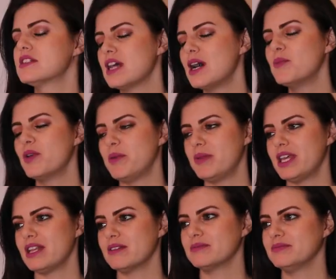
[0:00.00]
Some
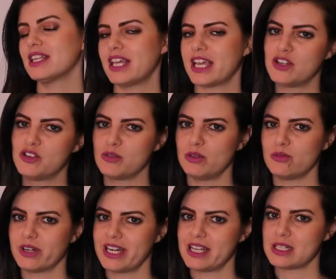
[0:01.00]
women like
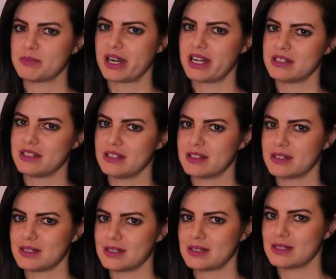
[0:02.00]
jewelry as
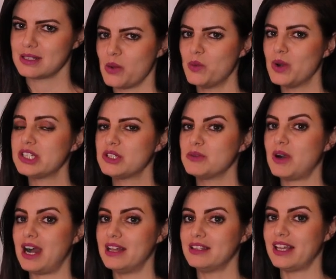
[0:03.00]
presents. What do I